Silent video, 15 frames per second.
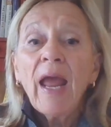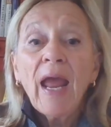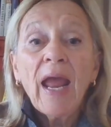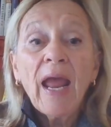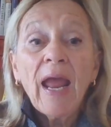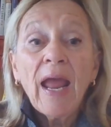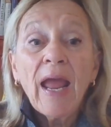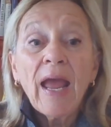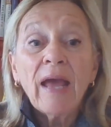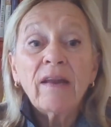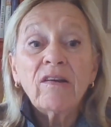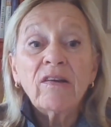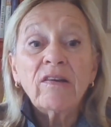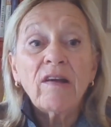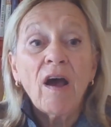
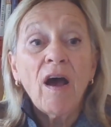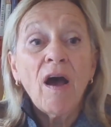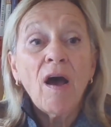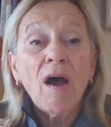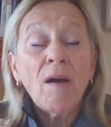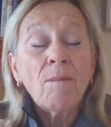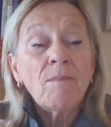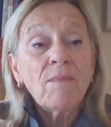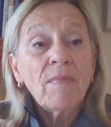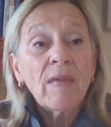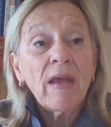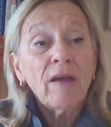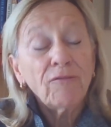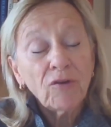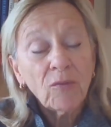And
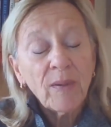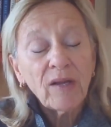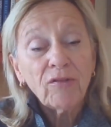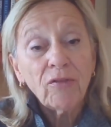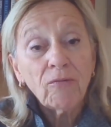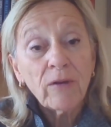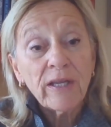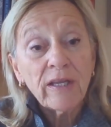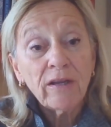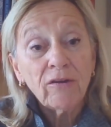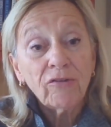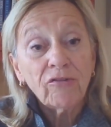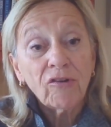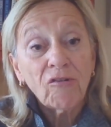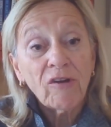after about 3
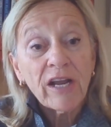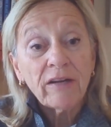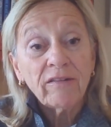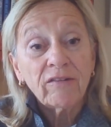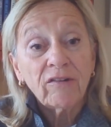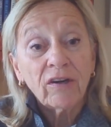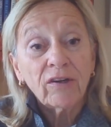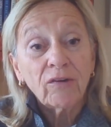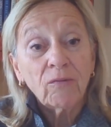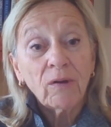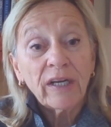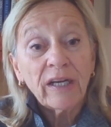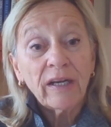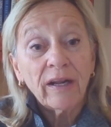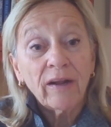years, the grant started
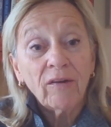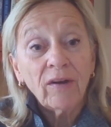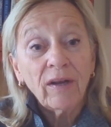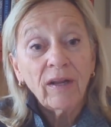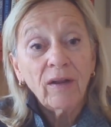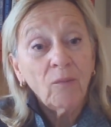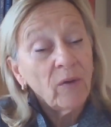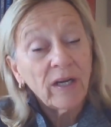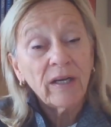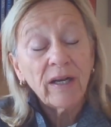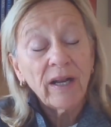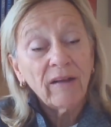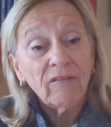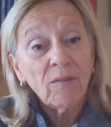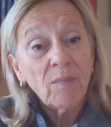running out and we
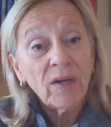didn't have the